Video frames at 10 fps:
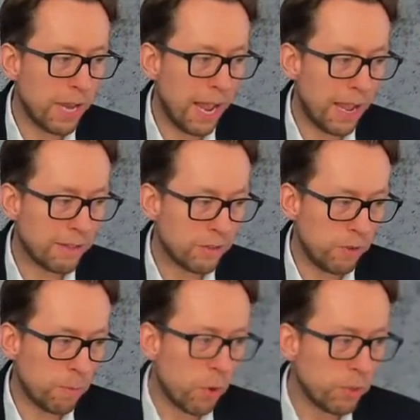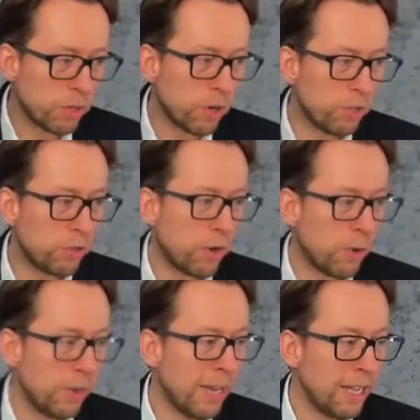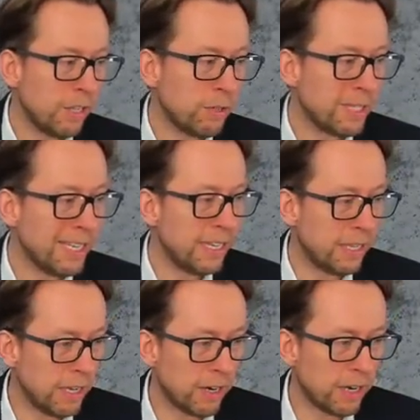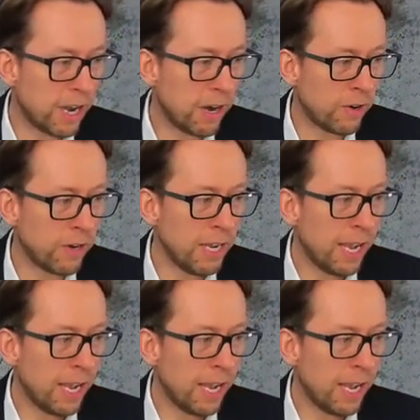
as a remote control. You see it here now.